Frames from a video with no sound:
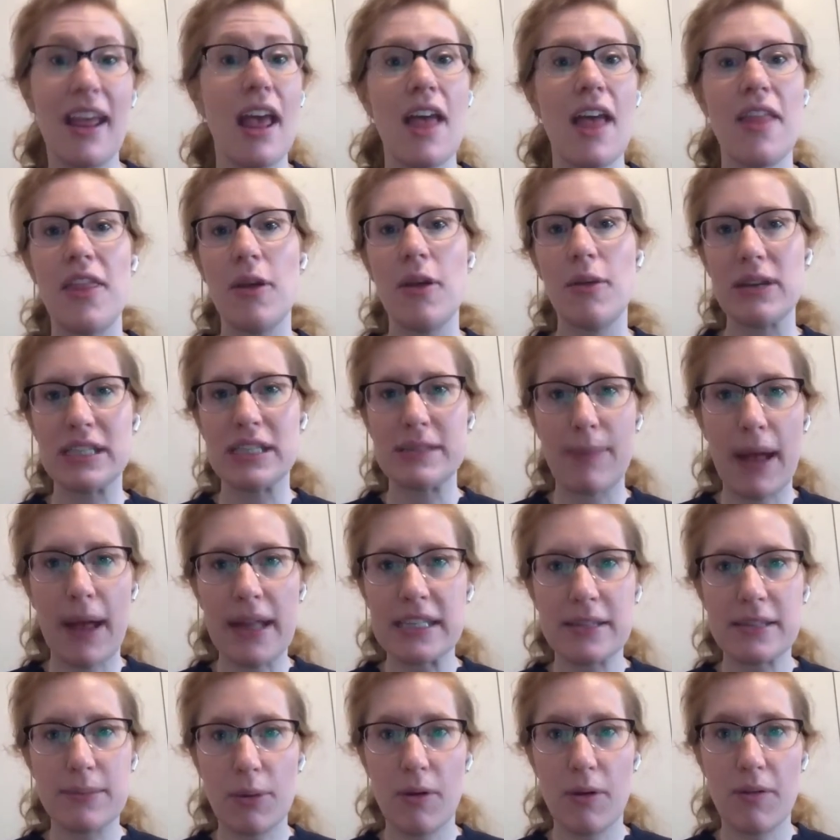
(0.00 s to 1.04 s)
They're
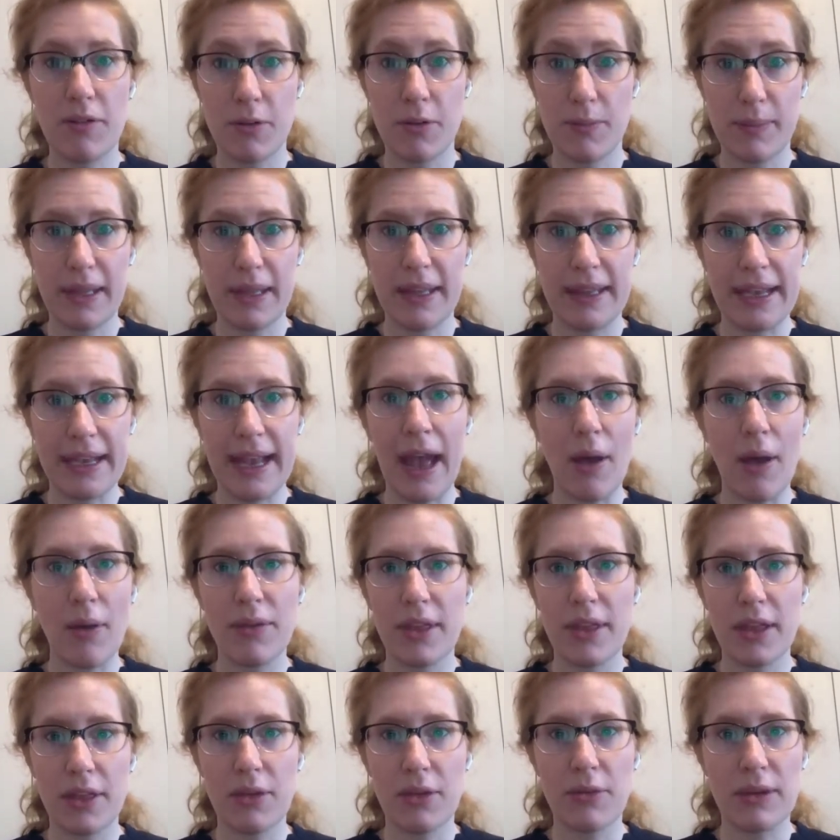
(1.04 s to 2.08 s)
responsible for building out
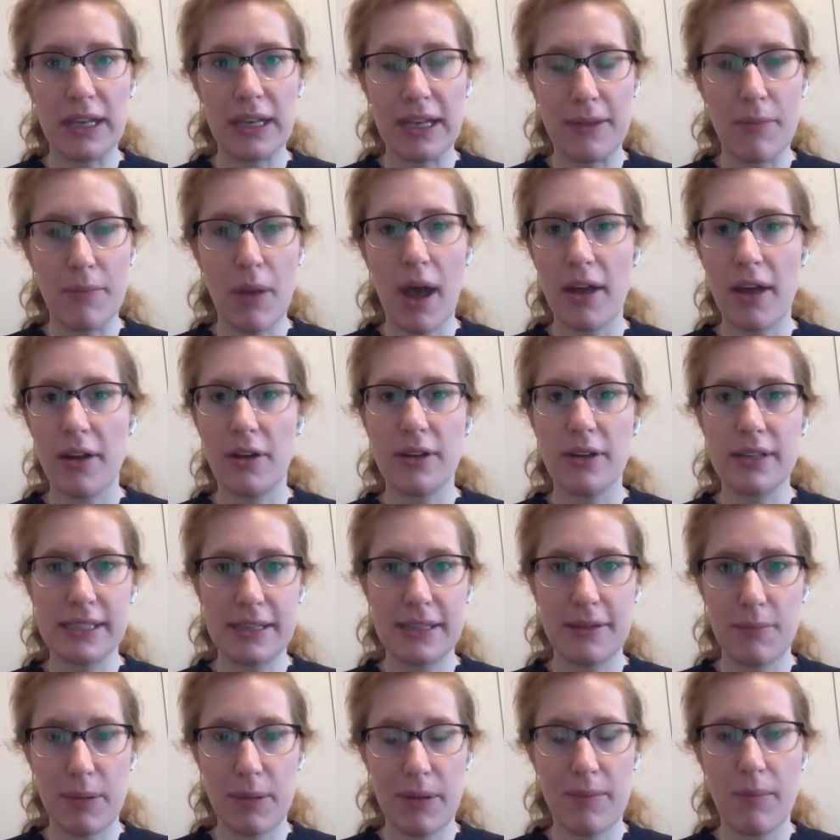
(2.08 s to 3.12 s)
the 3D models, the
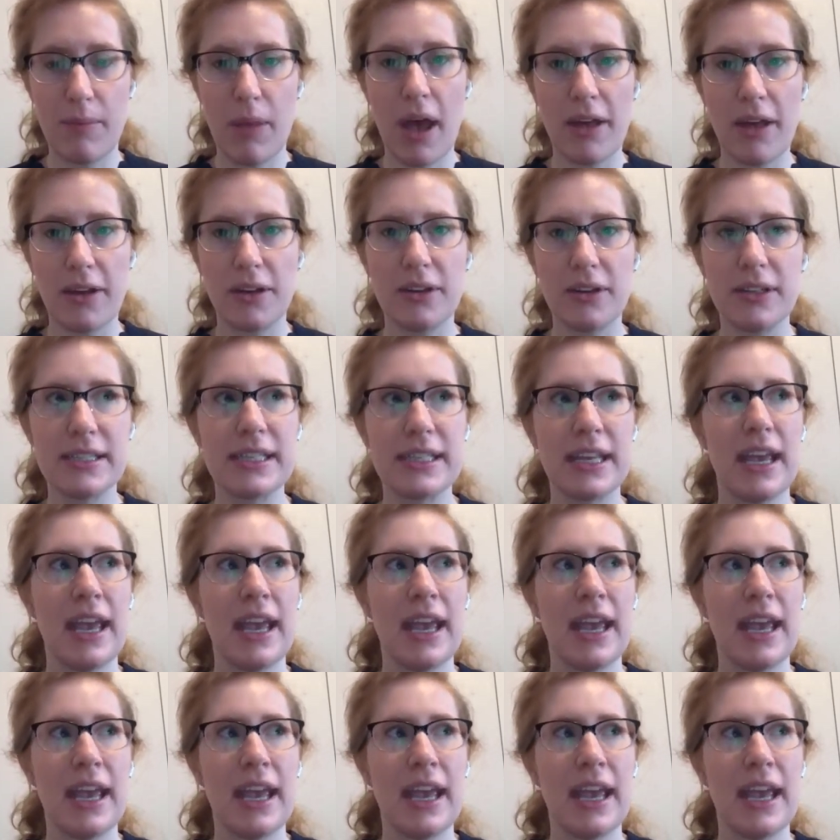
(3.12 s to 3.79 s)
BIM models,